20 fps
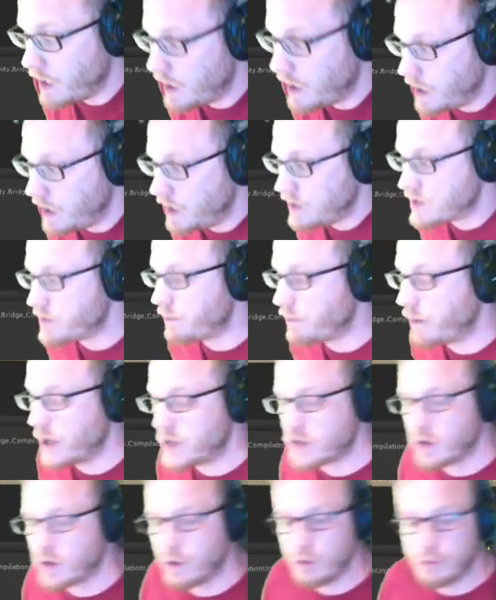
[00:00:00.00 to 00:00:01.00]
an
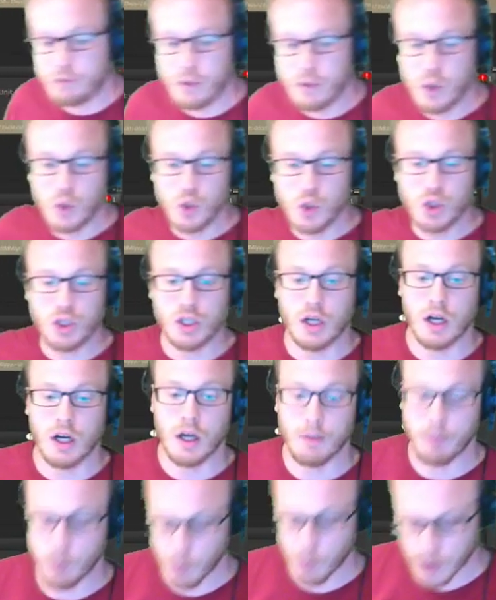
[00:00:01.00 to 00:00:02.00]
interface called
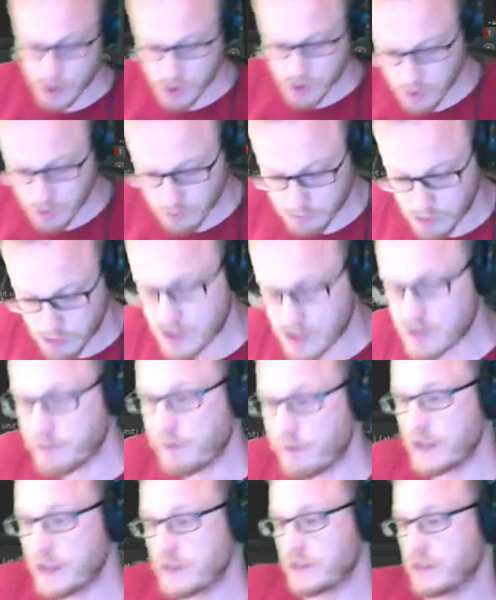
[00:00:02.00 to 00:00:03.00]
Moonsharp, which
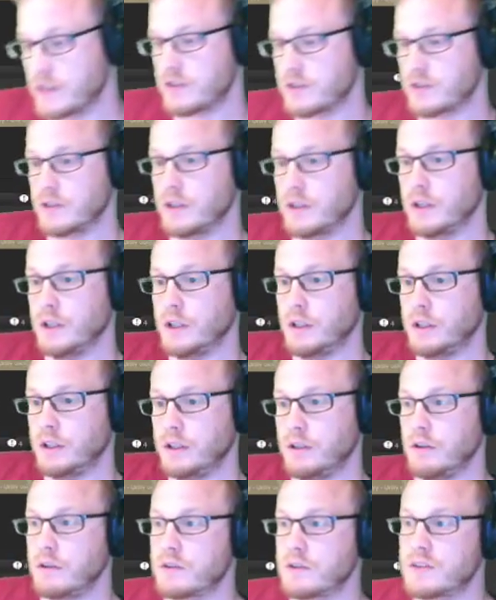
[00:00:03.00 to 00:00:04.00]
interfaces
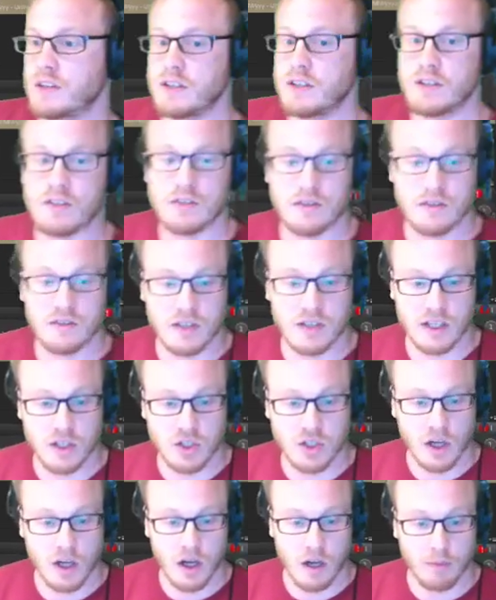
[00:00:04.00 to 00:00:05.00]
Unity's C#
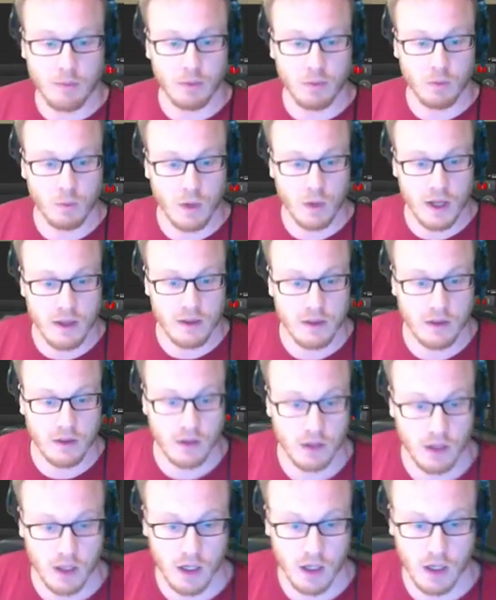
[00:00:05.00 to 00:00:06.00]
with
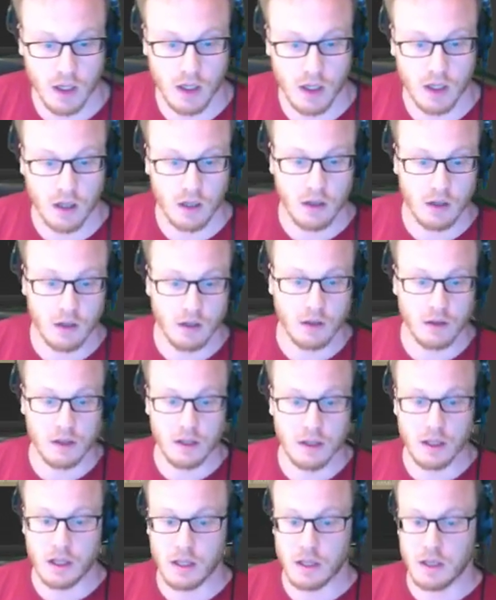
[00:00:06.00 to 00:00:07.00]

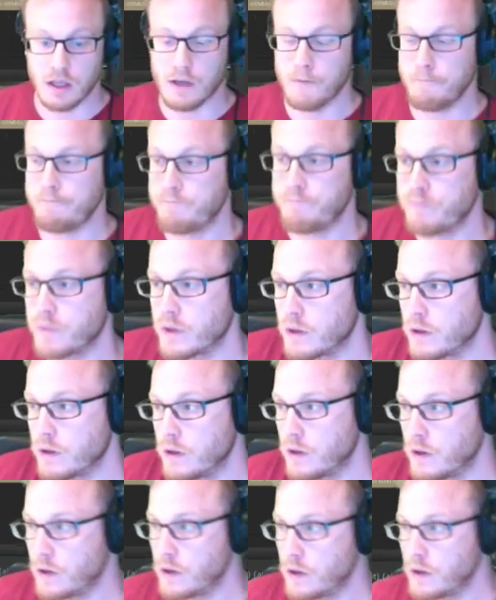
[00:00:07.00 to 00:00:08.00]
the
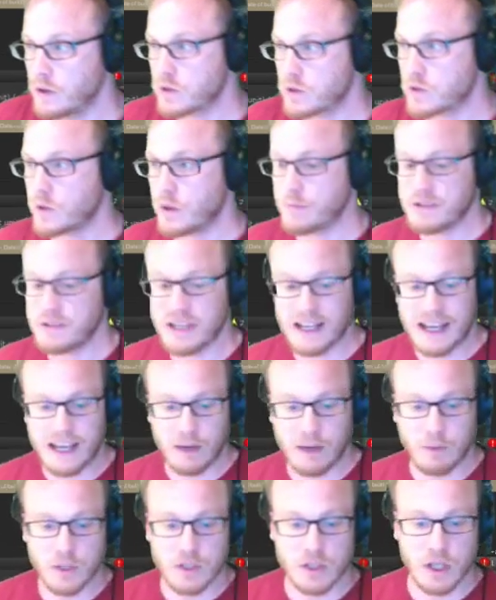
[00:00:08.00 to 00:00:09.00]
scripting
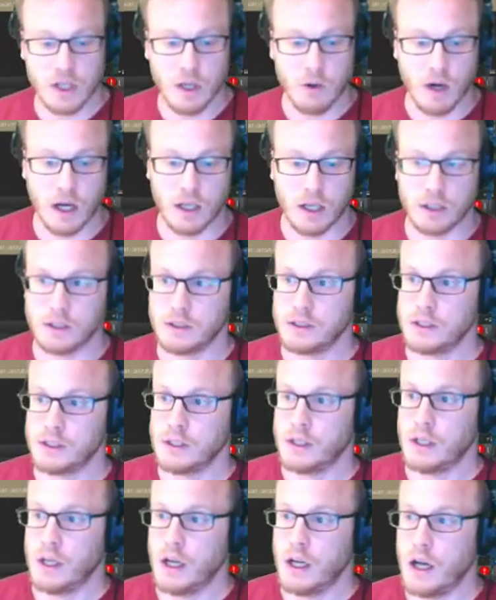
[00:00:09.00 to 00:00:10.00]
language Lua.
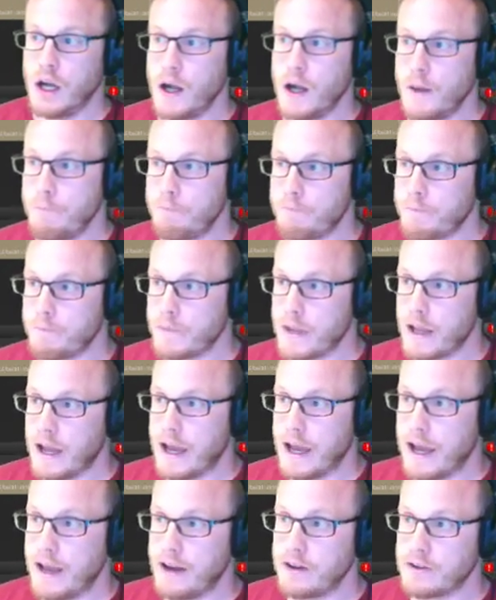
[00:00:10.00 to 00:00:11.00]

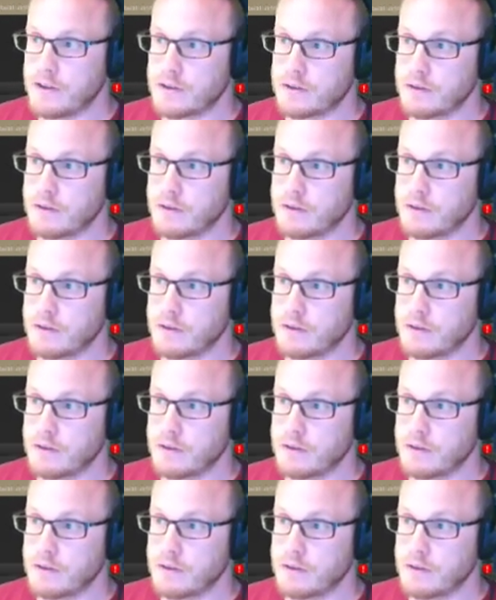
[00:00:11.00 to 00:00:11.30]
And